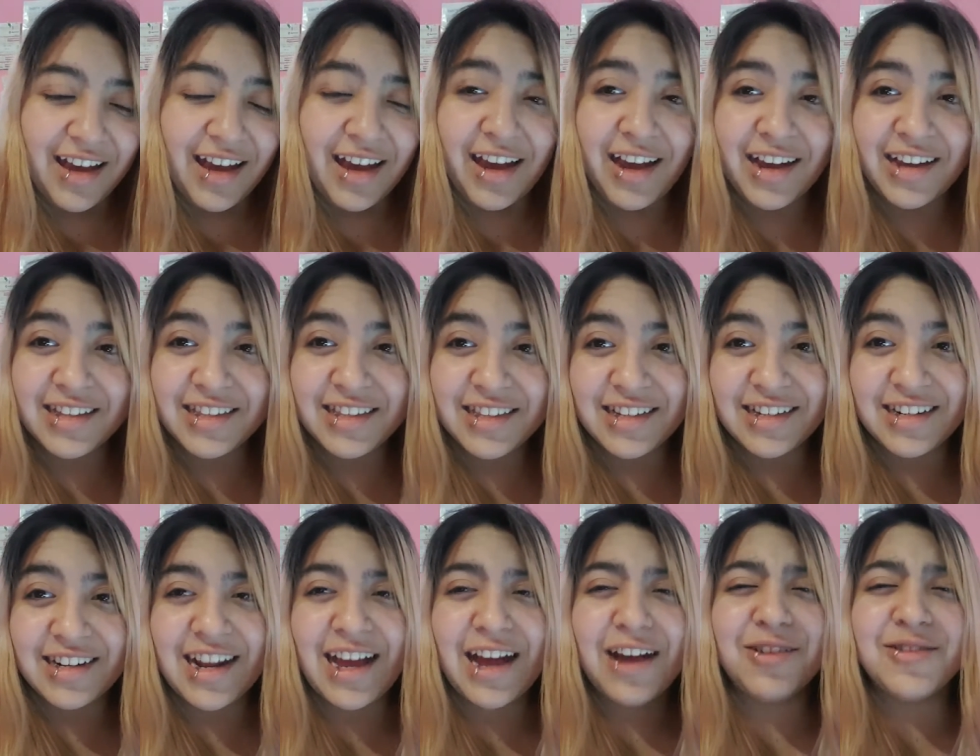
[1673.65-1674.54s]
And
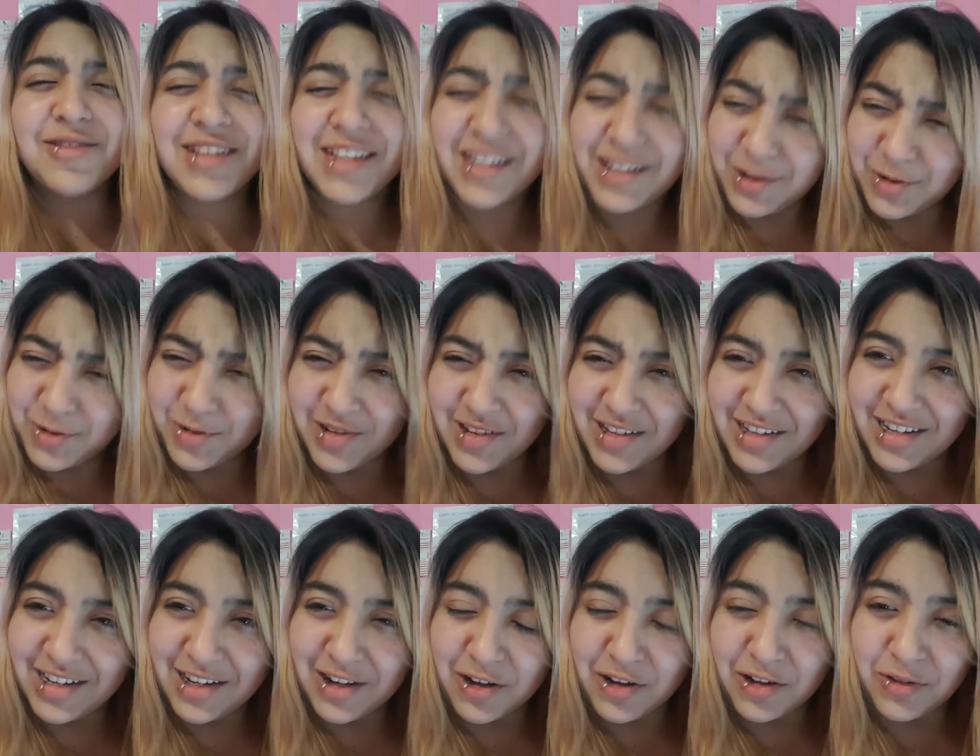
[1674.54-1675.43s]
now that's
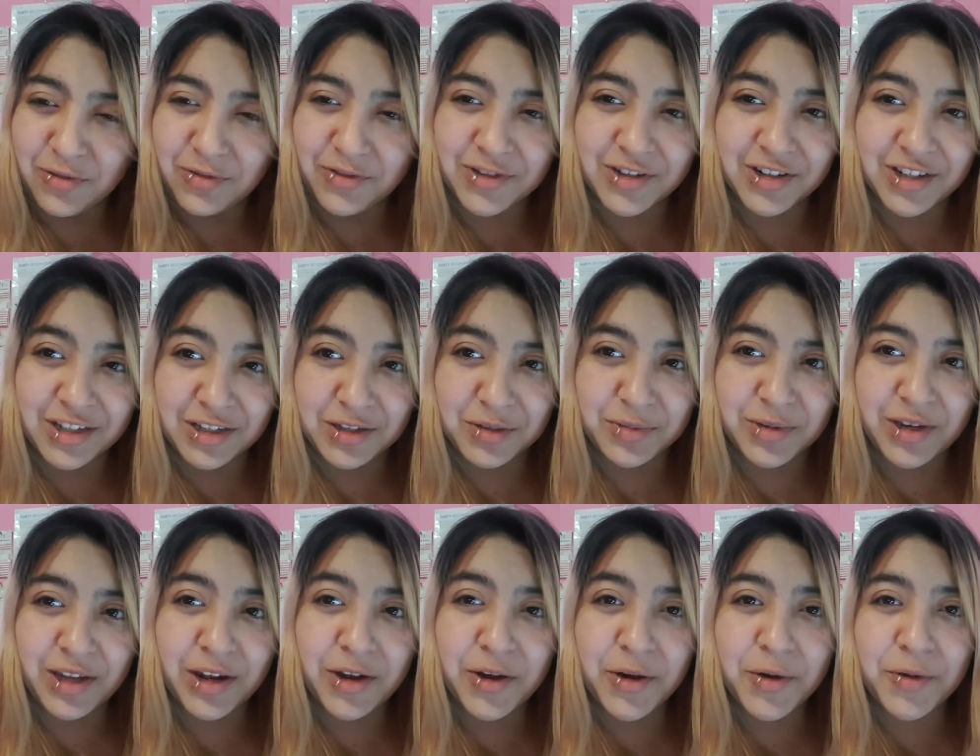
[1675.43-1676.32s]
really all for this
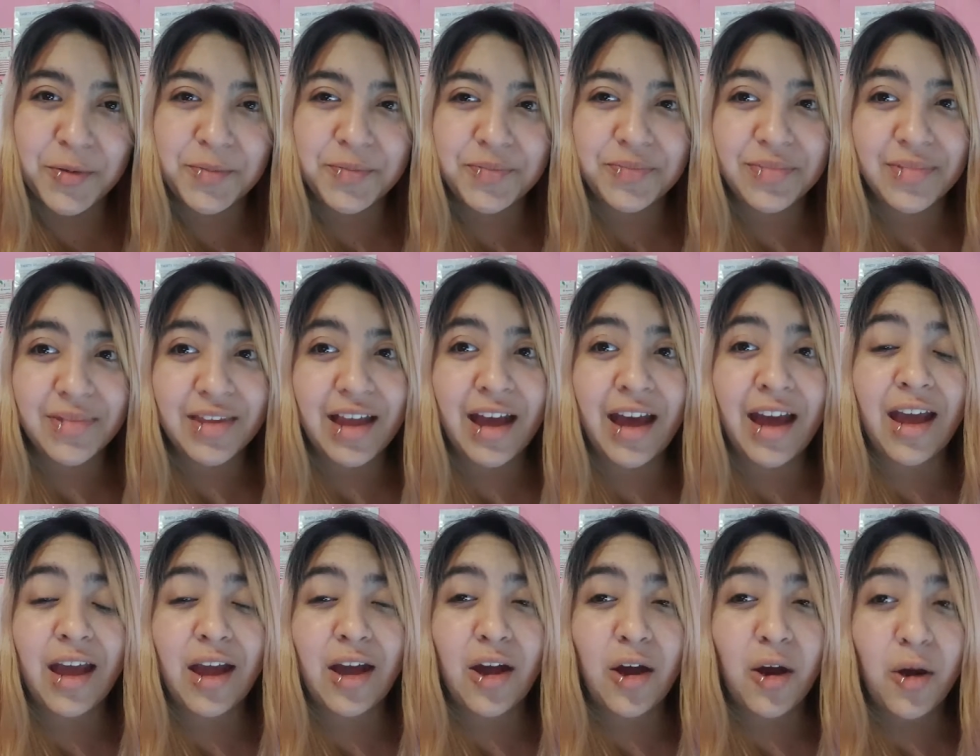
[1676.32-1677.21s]
video.
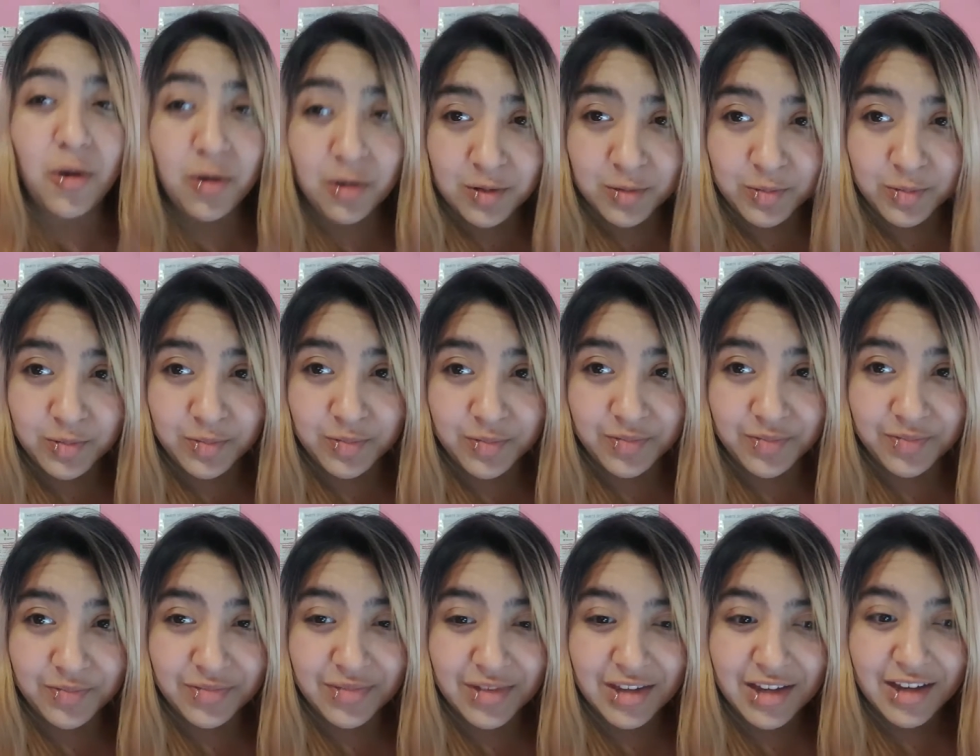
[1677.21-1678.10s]
I hope
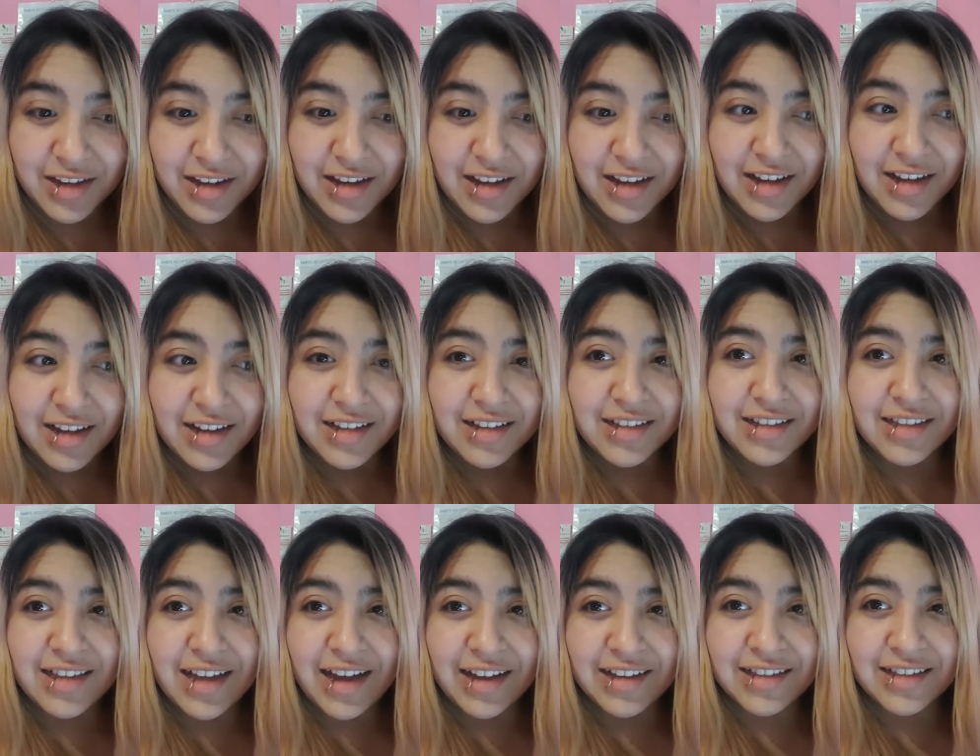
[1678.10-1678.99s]

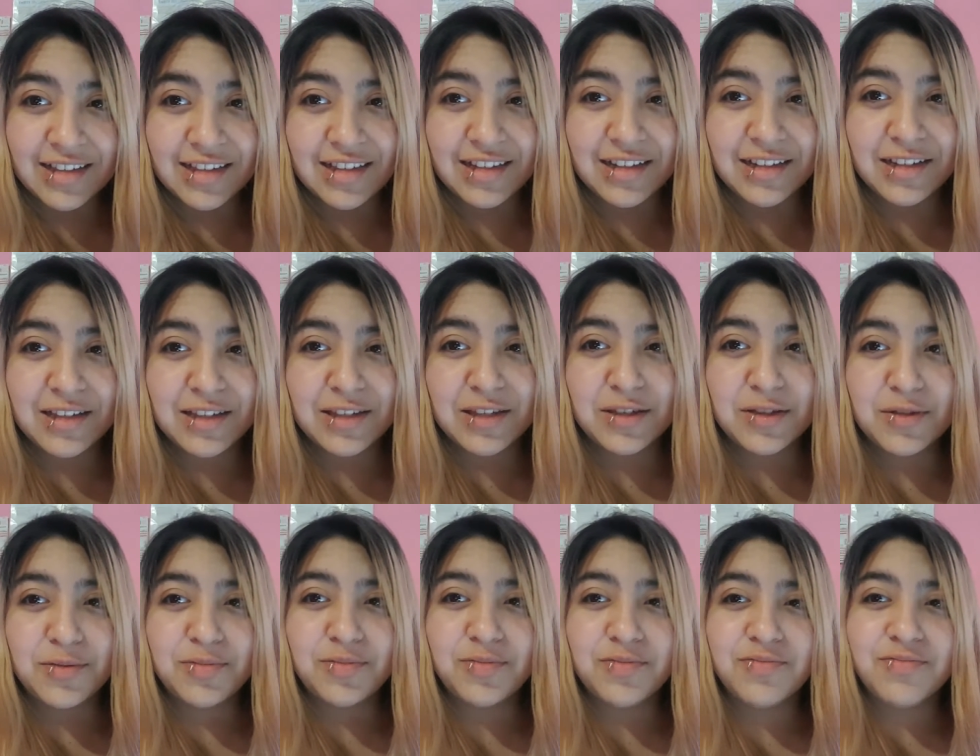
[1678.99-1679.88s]
that this
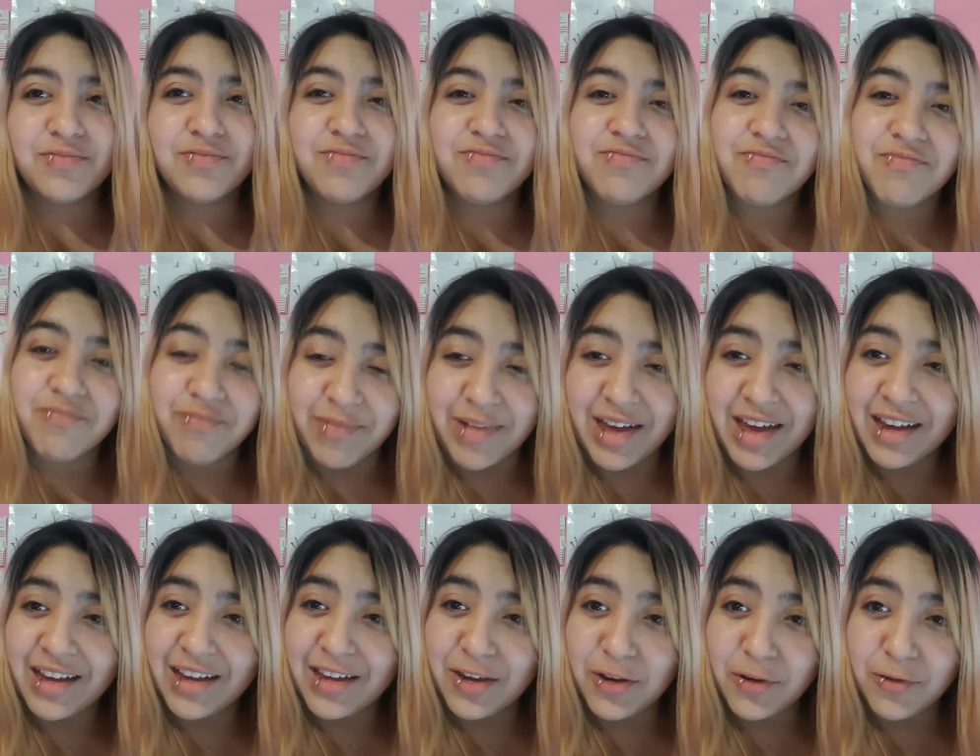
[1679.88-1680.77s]

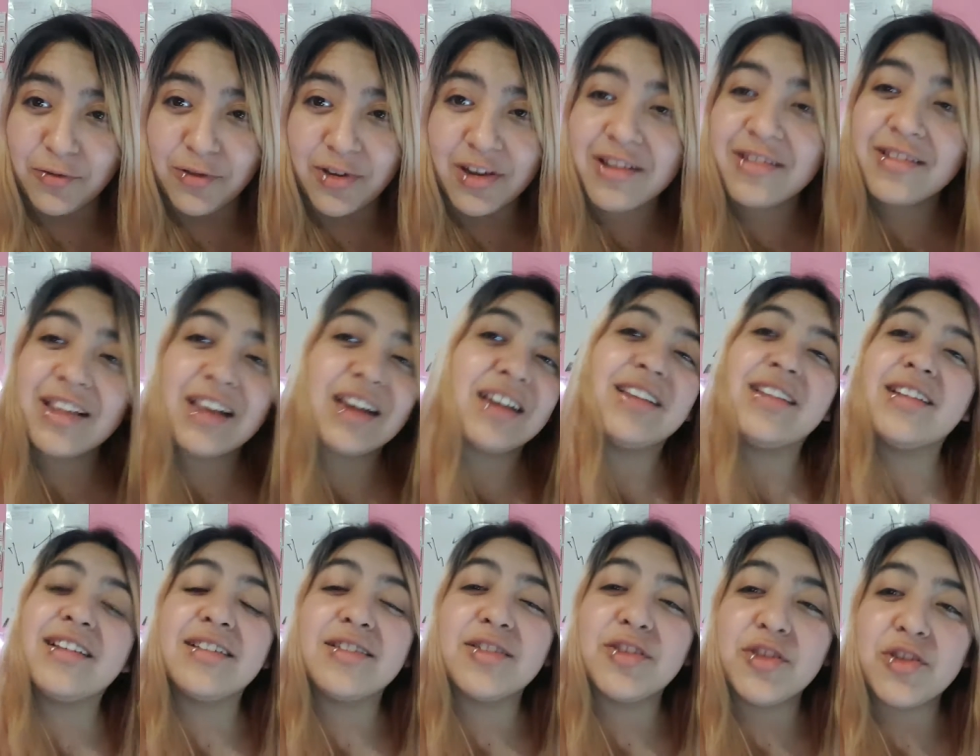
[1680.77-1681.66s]
make you feel
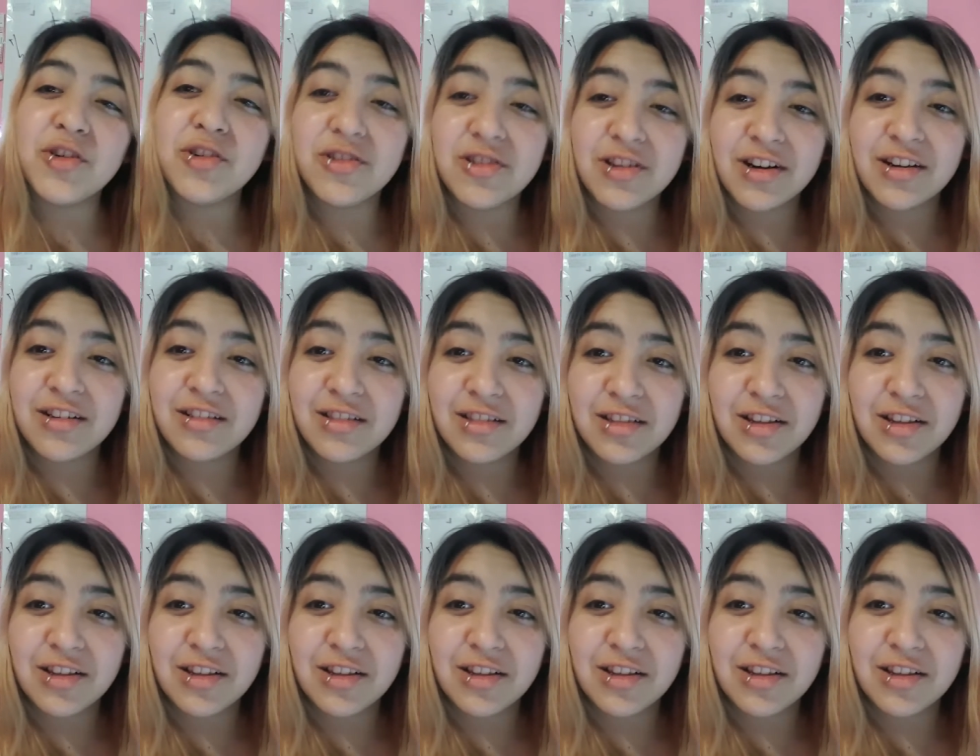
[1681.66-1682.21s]
like you're not